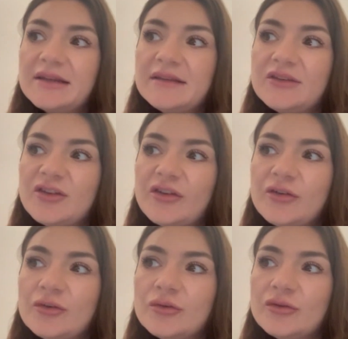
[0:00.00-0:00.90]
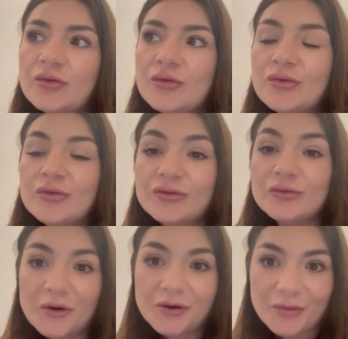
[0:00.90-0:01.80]
teaches you to
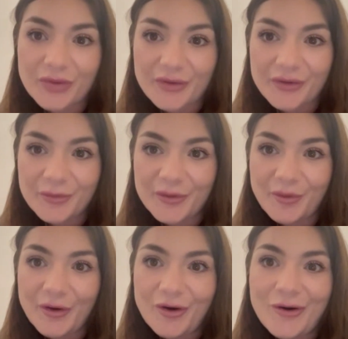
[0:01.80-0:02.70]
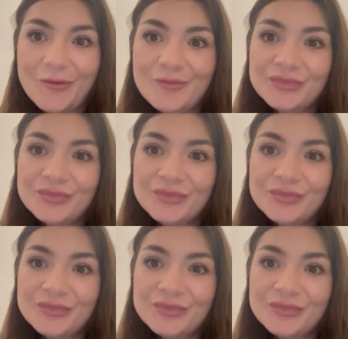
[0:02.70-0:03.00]
work with other people,